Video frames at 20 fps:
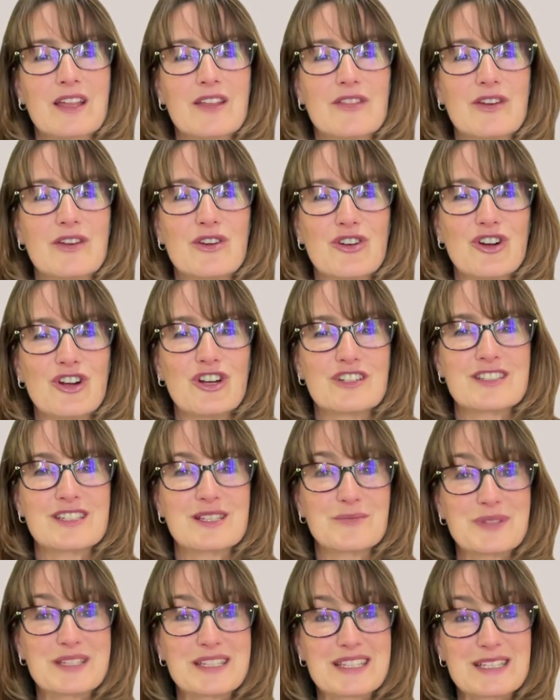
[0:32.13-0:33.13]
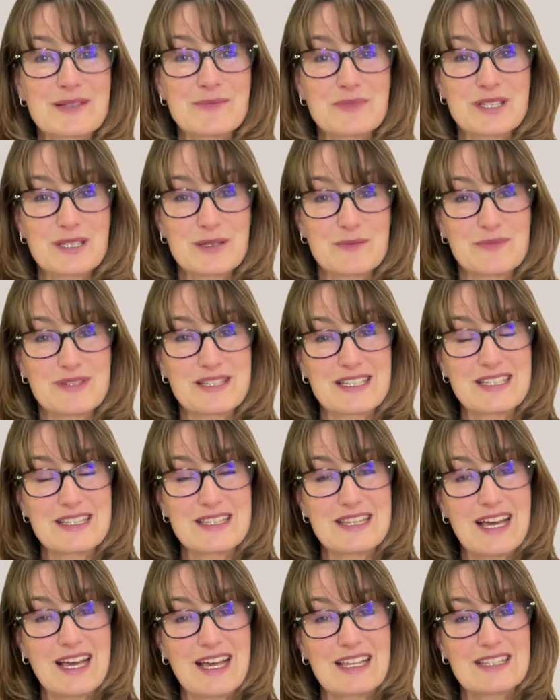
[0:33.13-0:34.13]
there are some symptoms
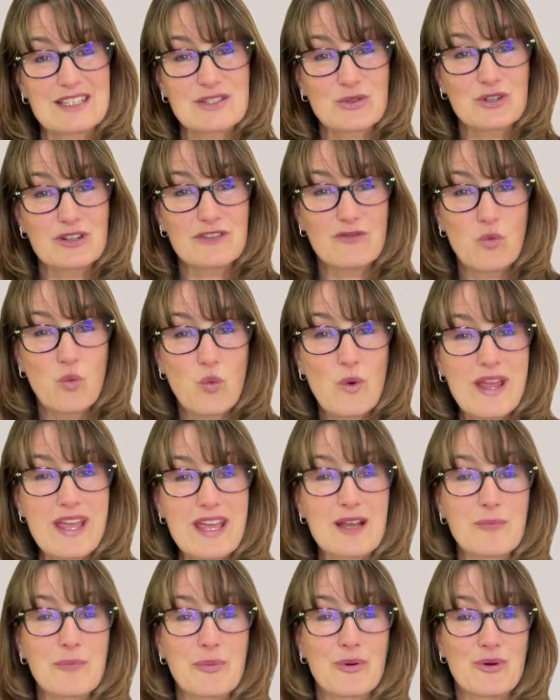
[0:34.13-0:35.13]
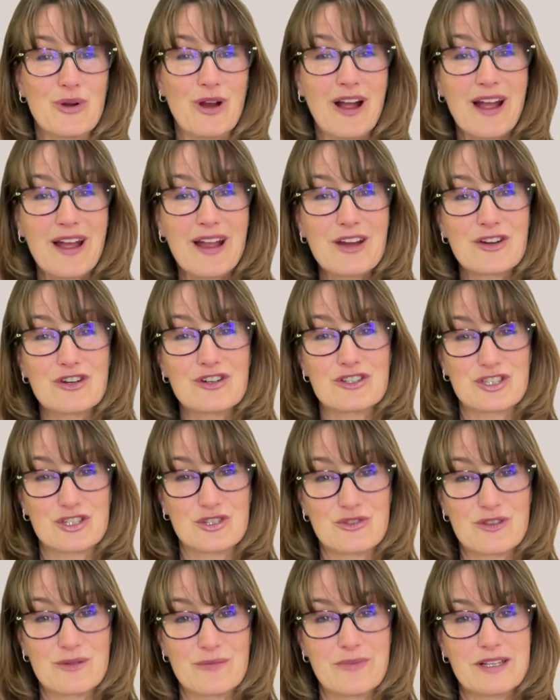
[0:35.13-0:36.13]
in that sort of week prior
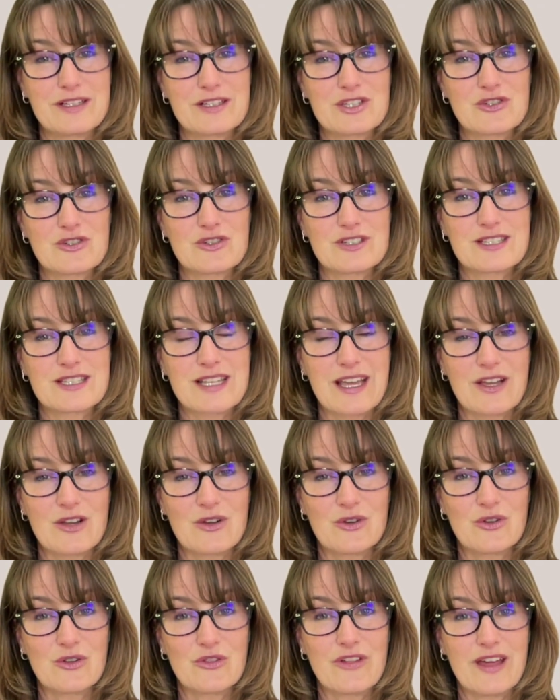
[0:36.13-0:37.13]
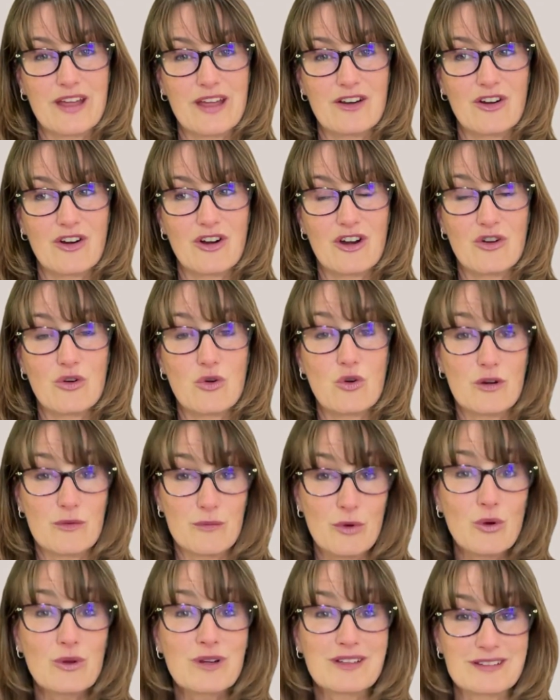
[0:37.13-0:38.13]
to the menstrual cycle that are
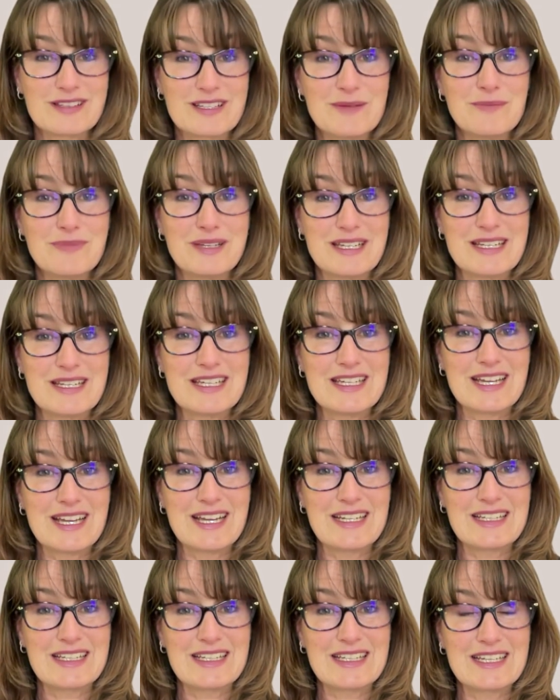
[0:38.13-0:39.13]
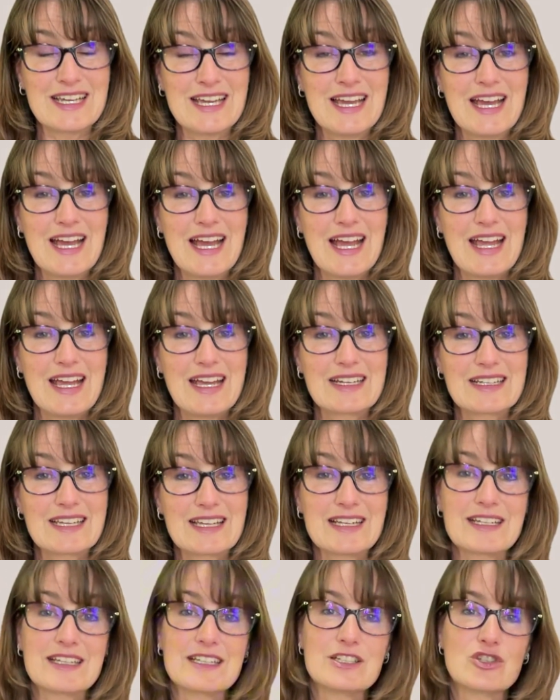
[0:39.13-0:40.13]
hormonally mediated and
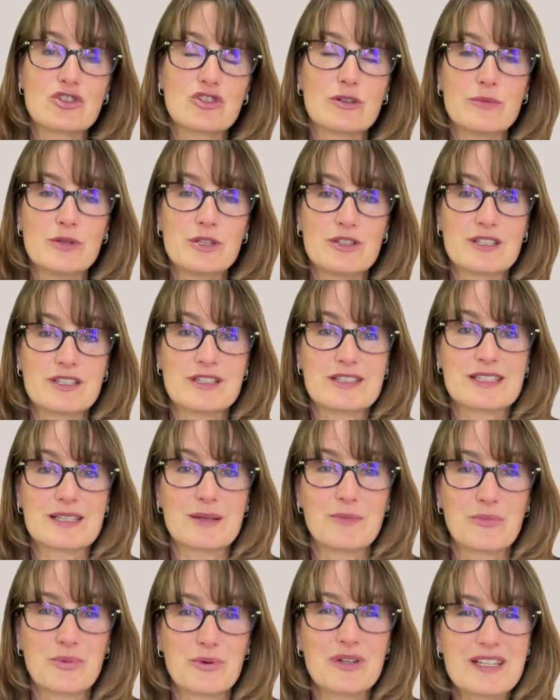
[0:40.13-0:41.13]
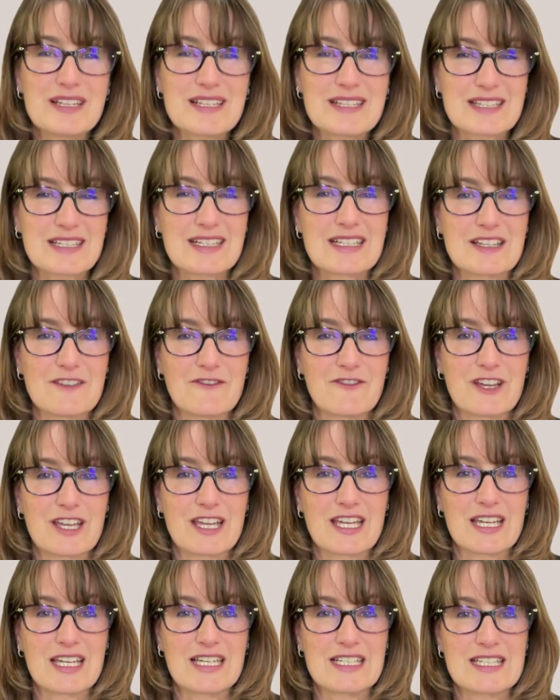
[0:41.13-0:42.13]
can contribute to some pretty
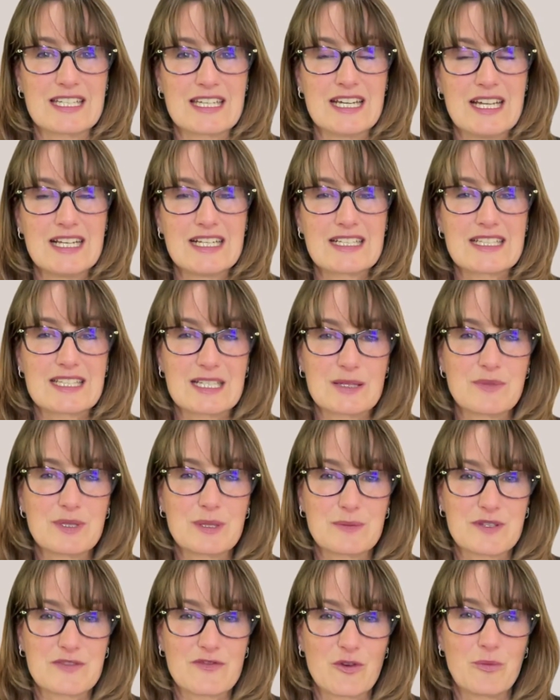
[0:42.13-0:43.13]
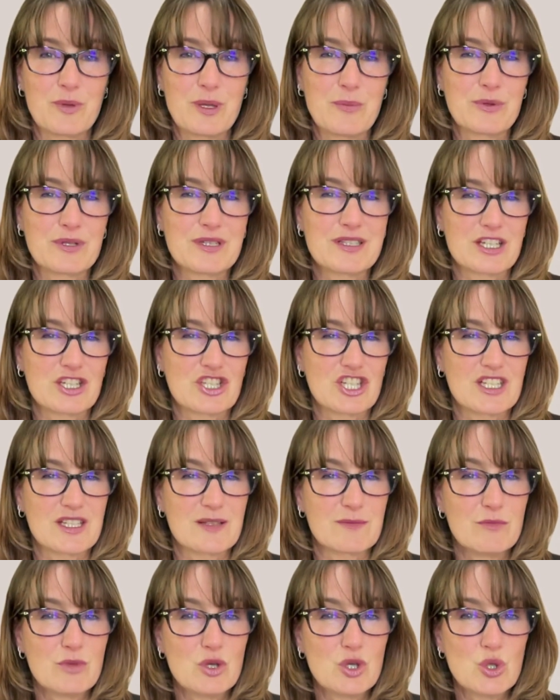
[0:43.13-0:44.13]
significant symptoms for people, such
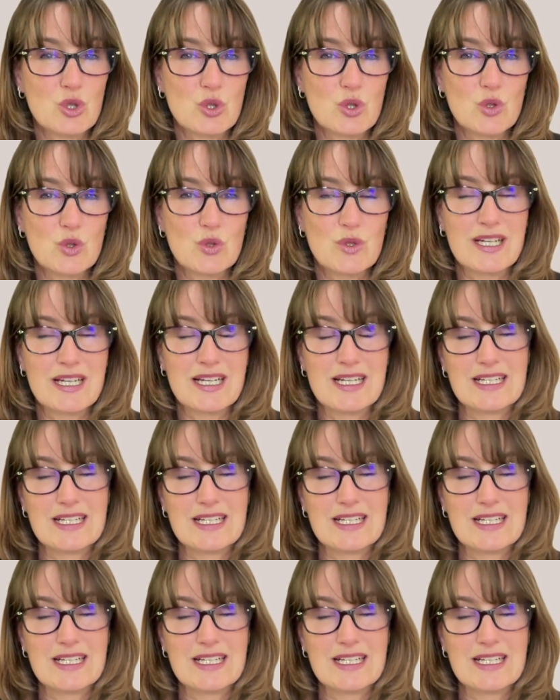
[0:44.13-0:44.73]
as mood,